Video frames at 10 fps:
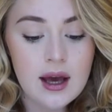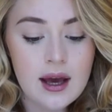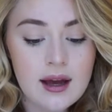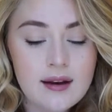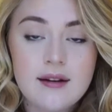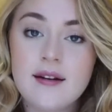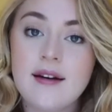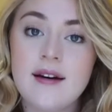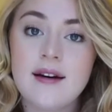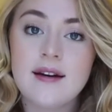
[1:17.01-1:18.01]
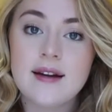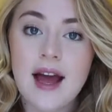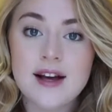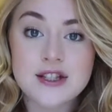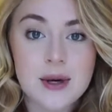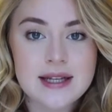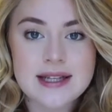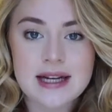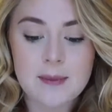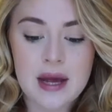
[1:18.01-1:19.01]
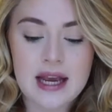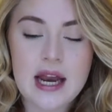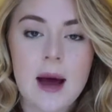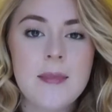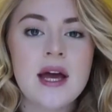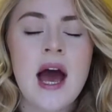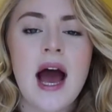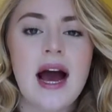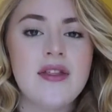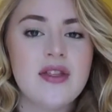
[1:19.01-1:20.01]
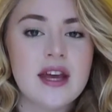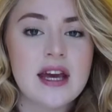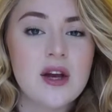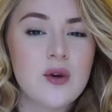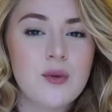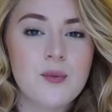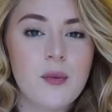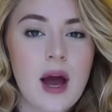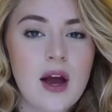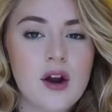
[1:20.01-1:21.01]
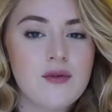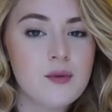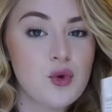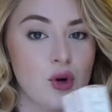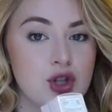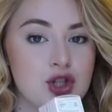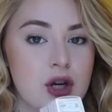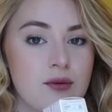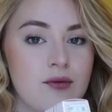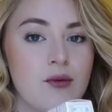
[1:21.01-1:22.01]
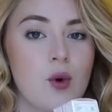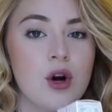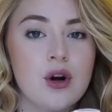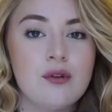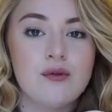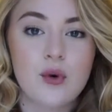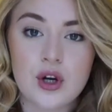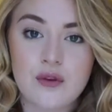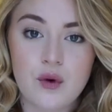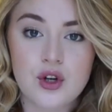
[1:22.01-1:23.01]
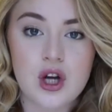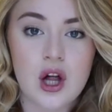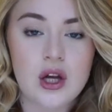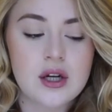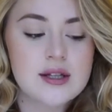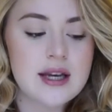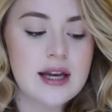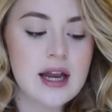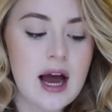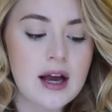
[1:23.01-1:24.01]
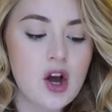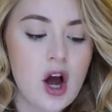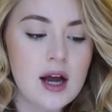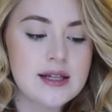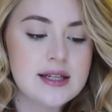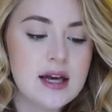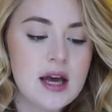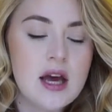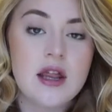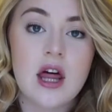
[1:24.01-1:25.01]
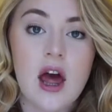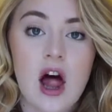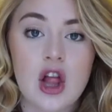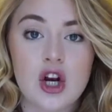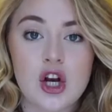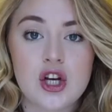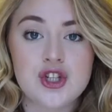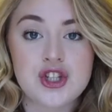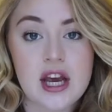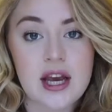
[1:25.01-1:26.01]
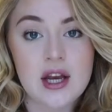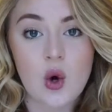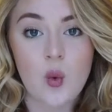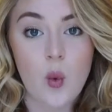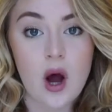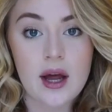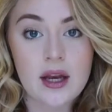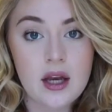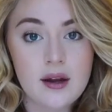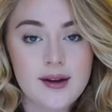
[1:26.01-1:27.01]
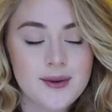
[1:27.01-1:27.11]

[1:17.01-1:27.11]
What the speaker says: And yeah, so I decided to pick it up. I got it from Nordstrom for $44 and I got the color shade 1.